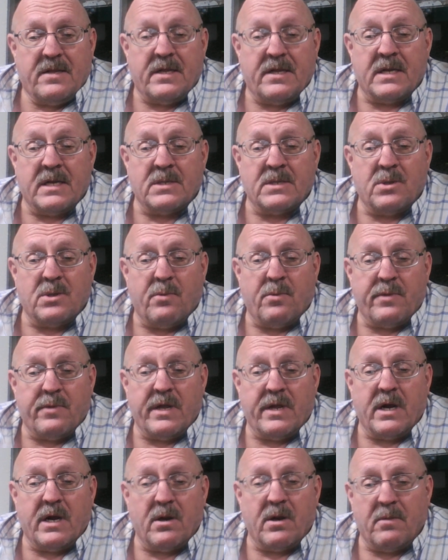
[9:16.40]
things over
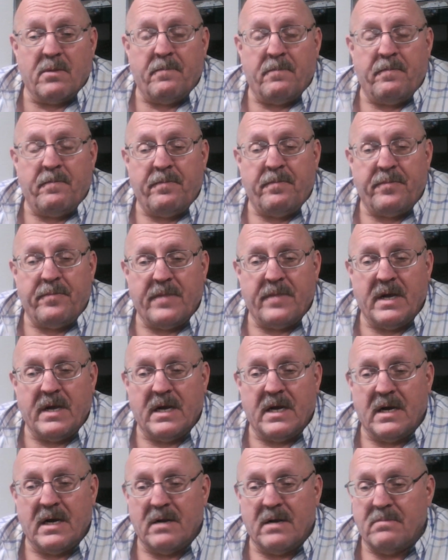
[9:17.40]
there
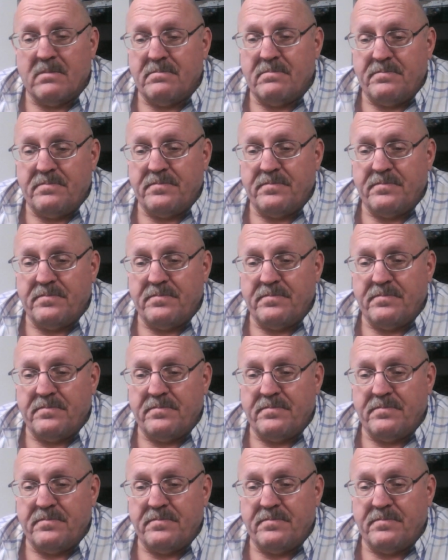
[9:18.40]
uh,